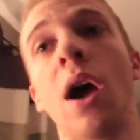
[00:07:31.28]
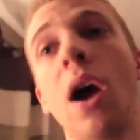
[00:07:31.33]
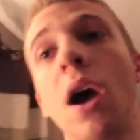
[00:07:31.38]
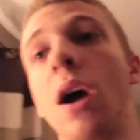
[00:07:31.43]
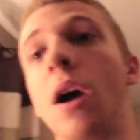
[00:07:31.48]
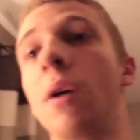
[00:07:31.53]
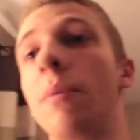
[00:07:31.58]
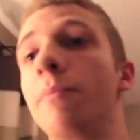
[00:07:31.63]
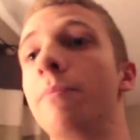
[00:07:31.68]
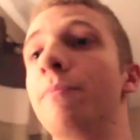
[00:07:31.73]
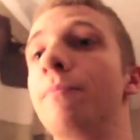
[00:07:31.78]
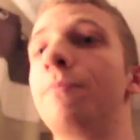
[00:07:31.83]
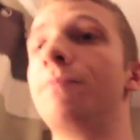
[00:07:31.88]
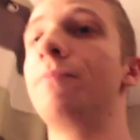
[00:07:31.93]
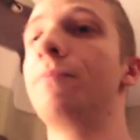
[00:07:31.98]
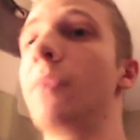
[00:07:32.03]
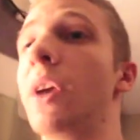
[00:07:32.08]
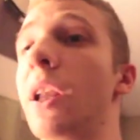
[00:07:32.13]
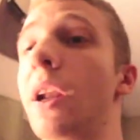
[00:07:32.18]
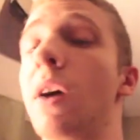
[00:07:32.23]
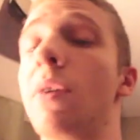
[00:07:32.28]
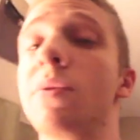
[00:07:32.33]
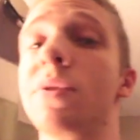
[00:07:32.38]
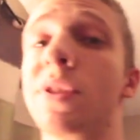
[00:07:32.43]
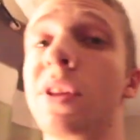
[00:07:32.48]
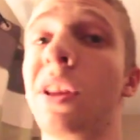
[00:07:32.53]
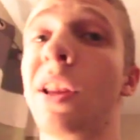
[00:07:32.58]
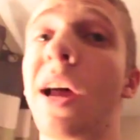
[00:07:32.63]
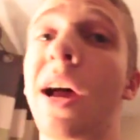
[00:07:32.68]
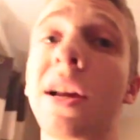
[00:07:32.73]
and I was
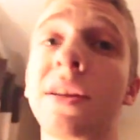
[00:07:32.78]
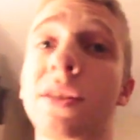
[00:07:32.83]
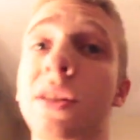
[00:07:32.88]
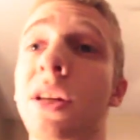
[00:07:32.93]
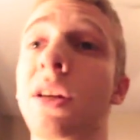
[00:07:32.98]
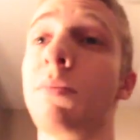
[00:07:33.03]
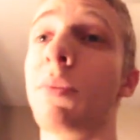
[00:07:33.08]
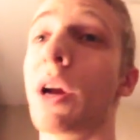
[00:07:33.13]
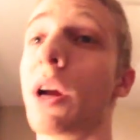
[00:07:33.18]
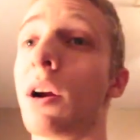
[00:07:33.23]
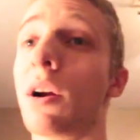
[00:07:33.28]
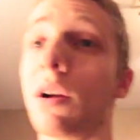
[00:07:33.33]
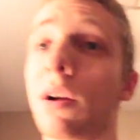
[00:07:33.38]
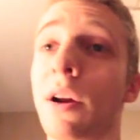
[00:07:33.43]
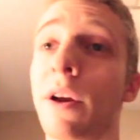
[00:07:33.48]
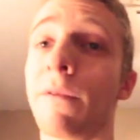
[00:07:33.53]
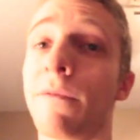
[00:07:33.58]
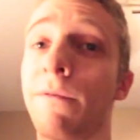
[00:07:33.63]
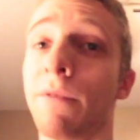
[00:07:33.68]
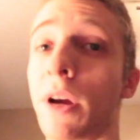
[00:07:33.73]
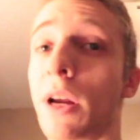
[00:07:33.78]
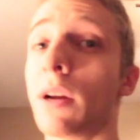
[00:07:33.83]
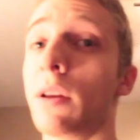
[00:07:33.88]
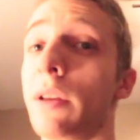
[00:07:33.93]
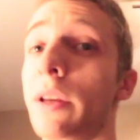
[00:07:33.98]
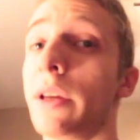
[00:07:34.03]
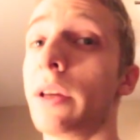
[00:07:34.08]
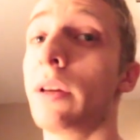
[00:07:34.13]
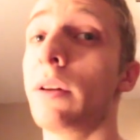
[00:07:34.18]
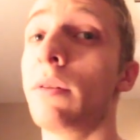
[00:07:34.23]
the last eBayer, and I
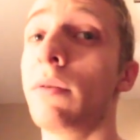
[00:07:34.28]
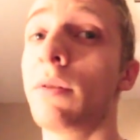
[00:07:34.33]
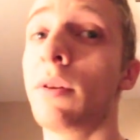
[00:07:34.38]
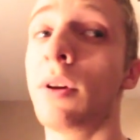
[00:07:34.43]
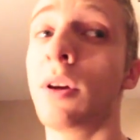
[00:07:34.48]
finally